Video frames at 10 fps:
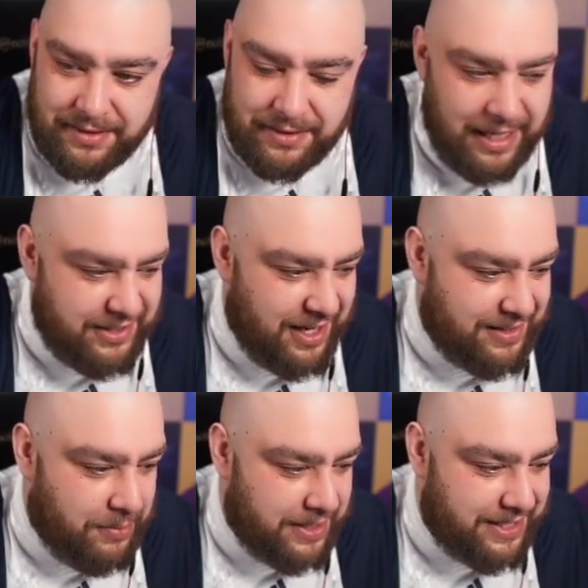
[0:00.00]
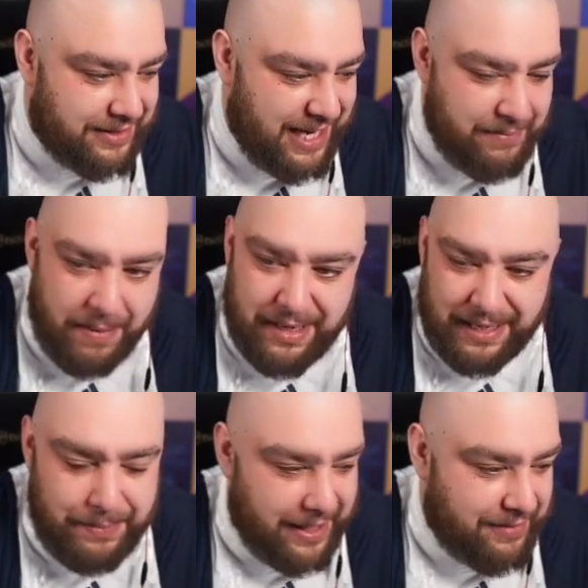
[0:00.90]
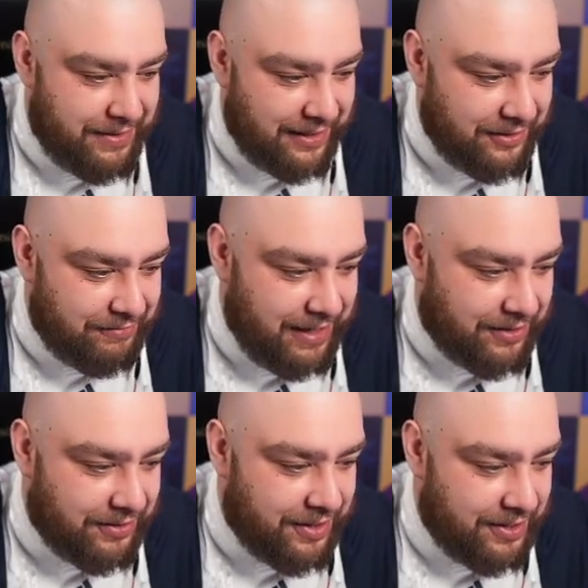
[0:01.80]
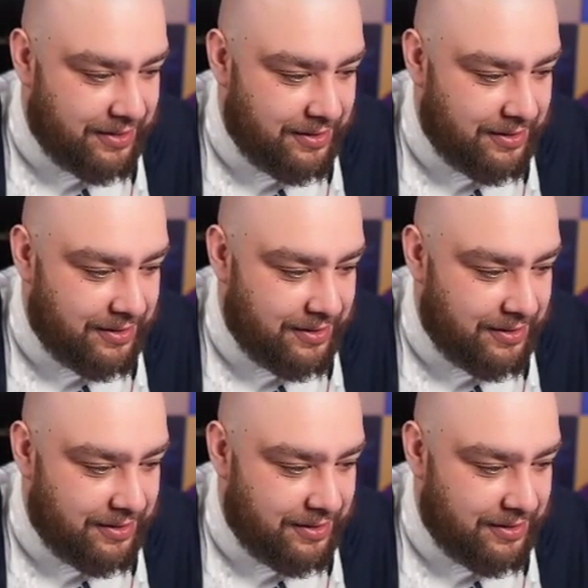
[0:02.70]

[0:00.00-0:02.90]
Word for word: I don't know, I'd probably still take the Premier League pick. I think make Gunda.